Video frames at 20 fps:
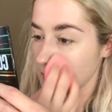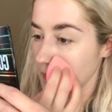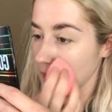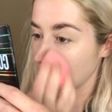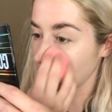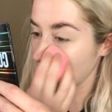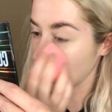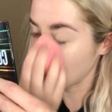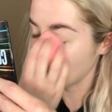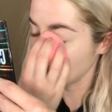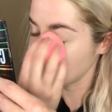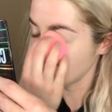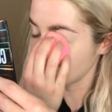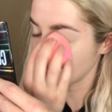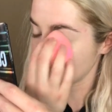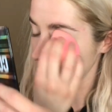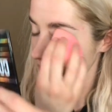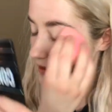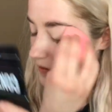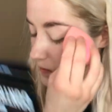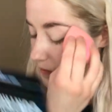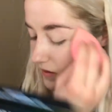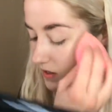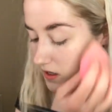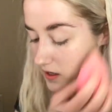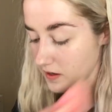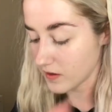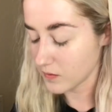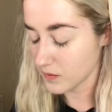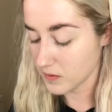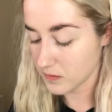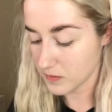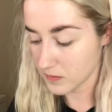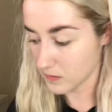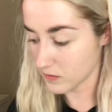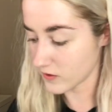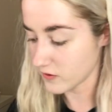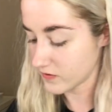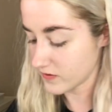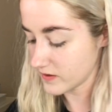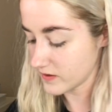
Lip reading: I think I'm just gonna apply a wee bit more